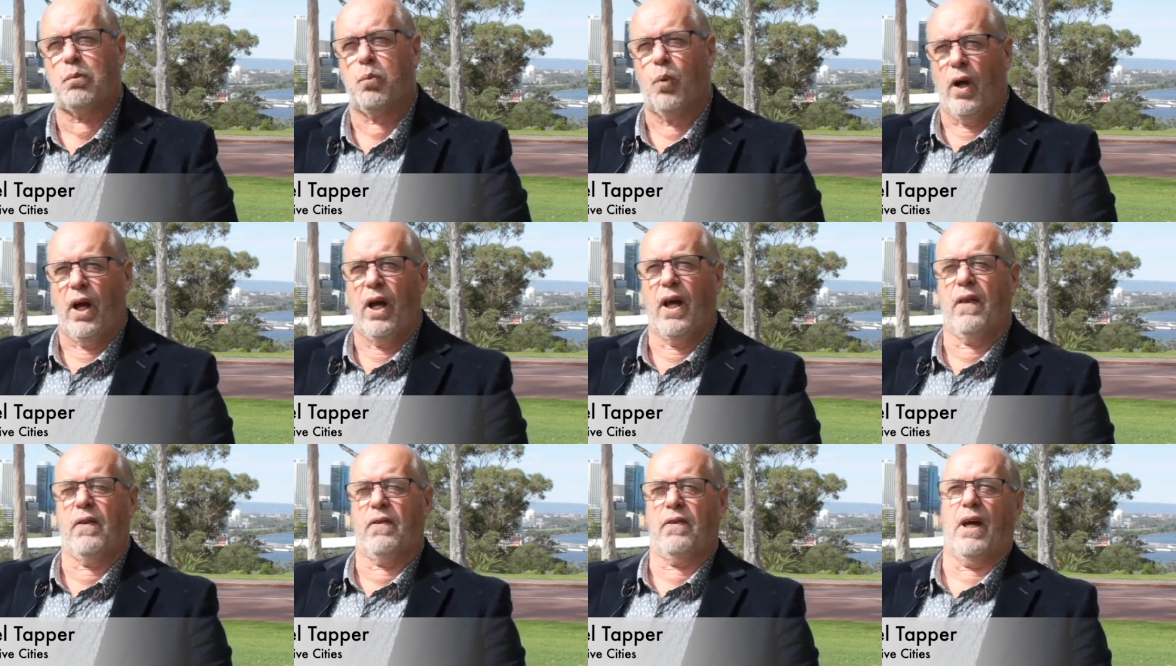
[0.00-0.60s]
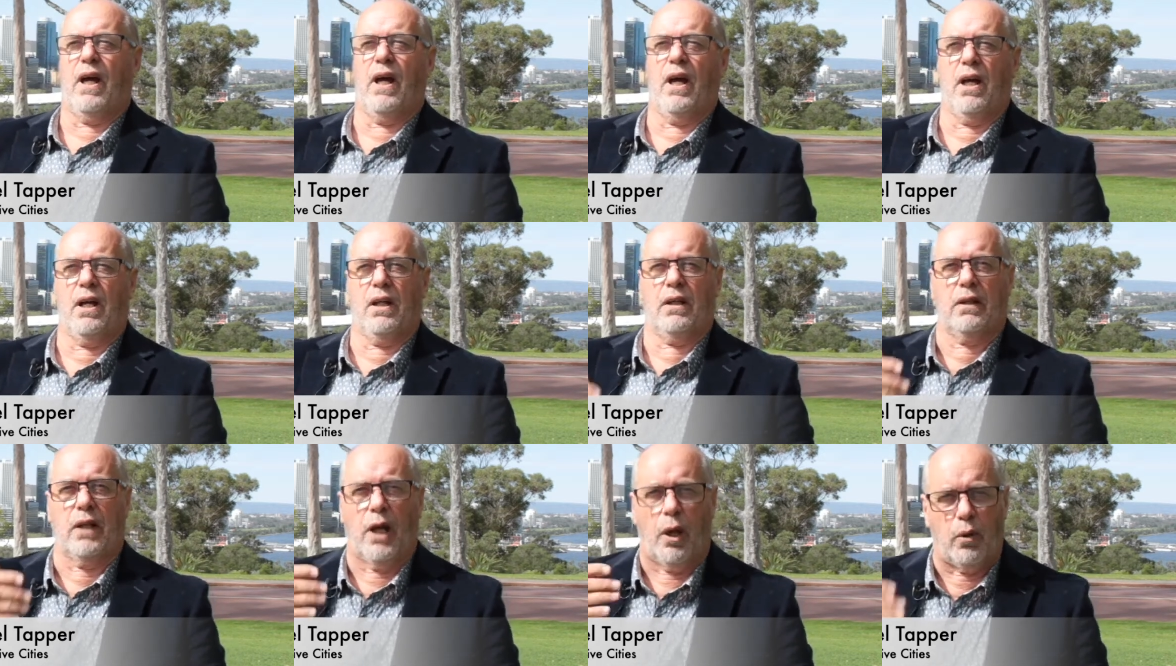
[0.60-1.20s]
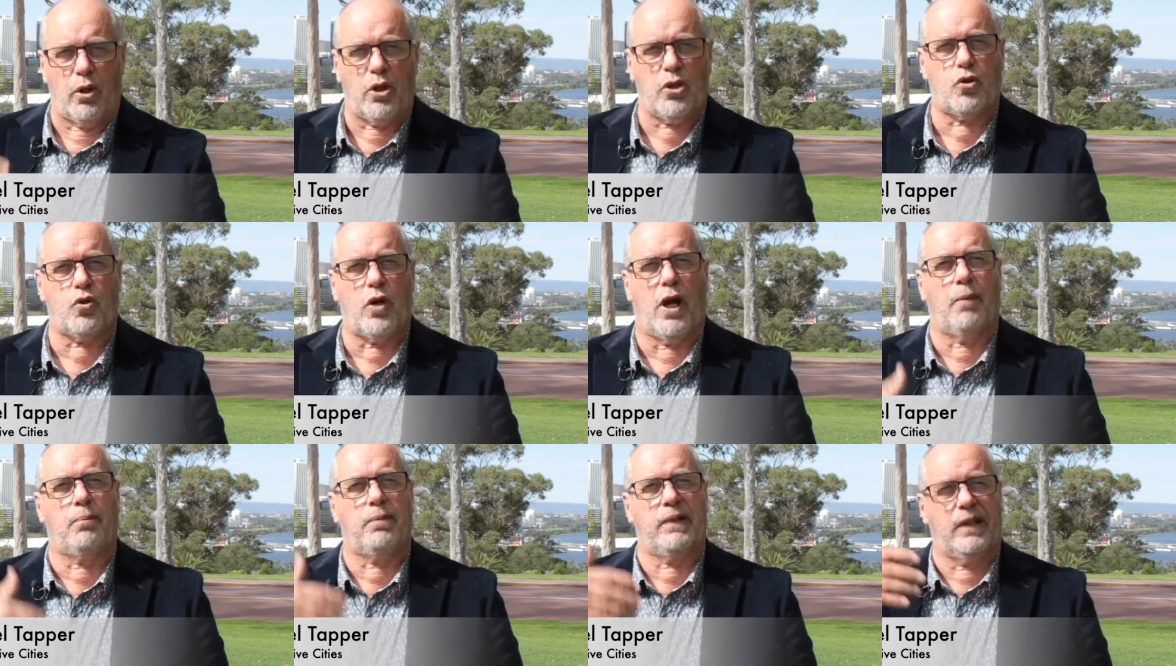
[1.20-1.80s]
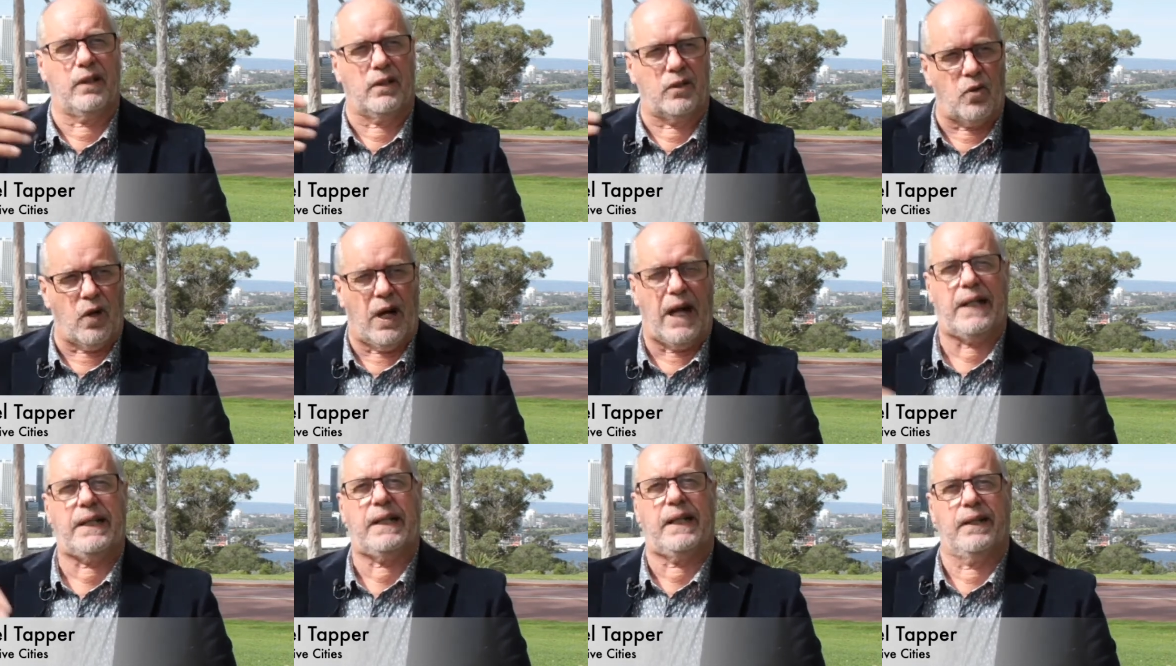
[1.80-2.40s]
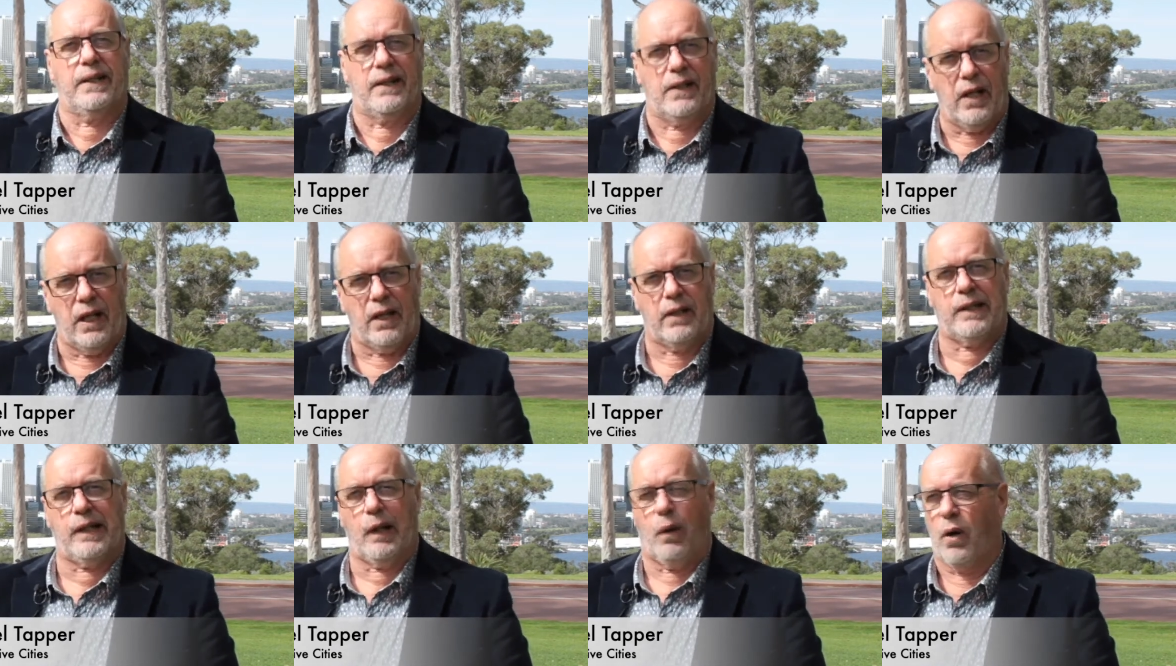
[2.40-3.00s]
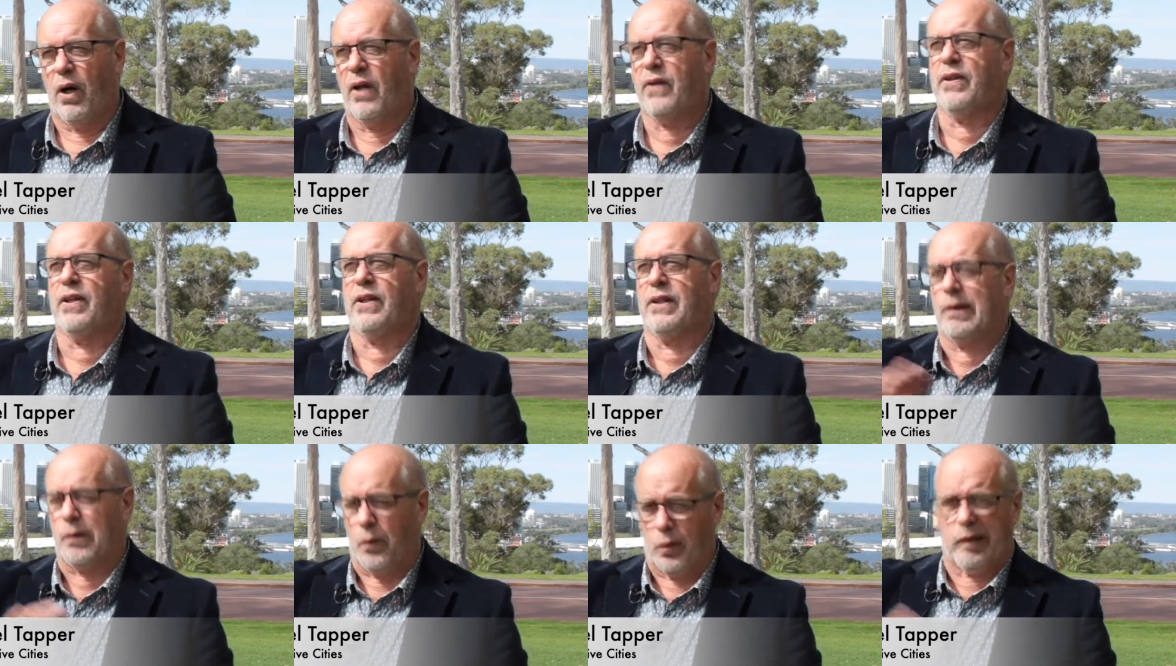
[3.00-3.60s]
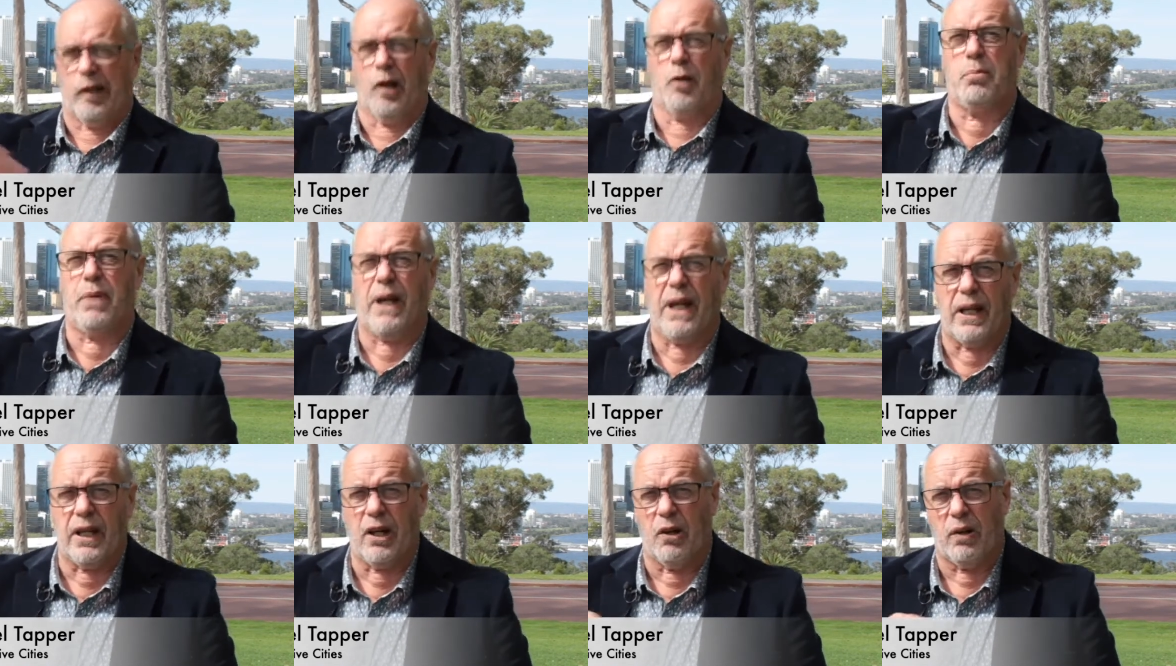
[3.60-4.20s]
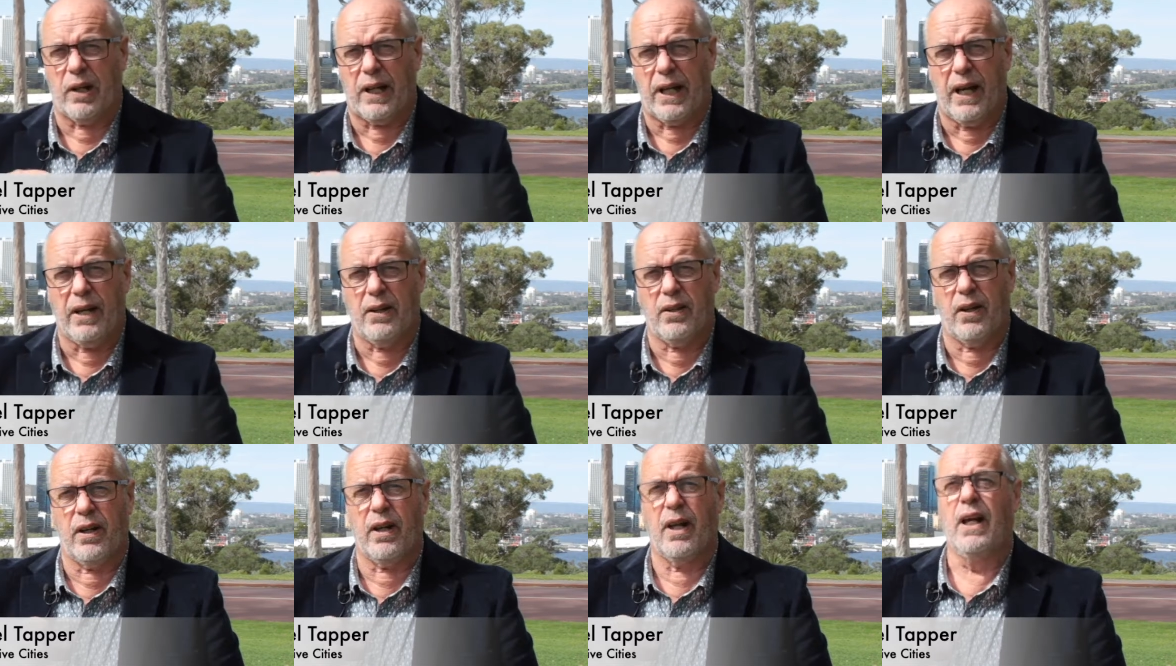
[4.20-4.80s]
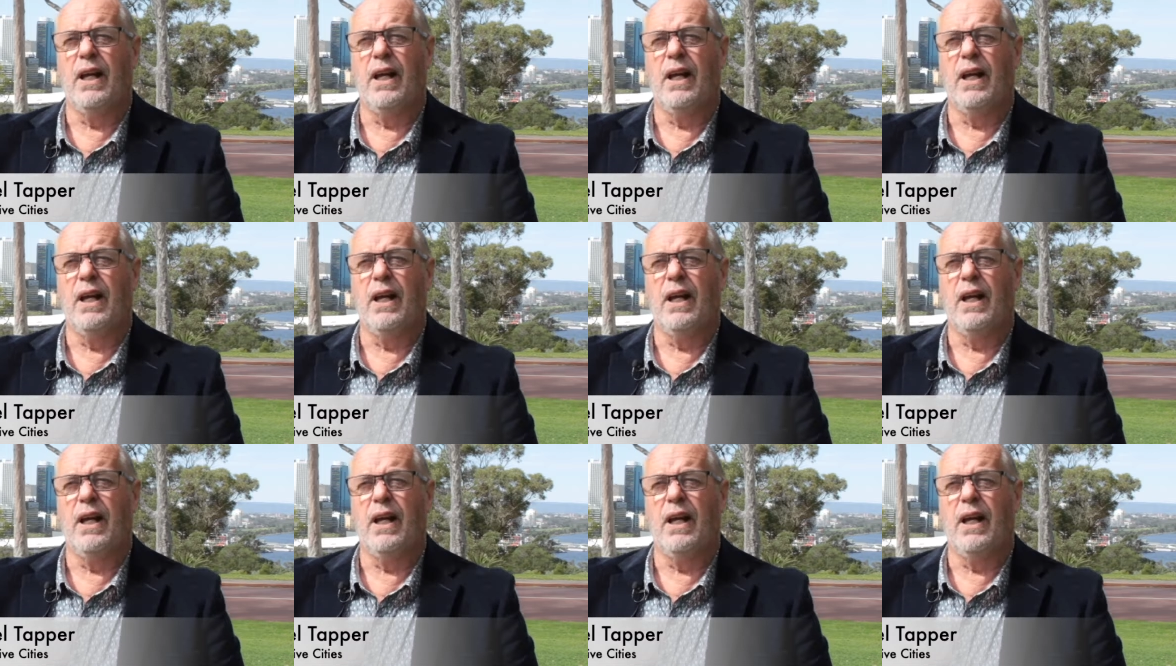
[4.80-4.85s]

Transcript: with lower shrubs and grass and so on that is also being irrigated.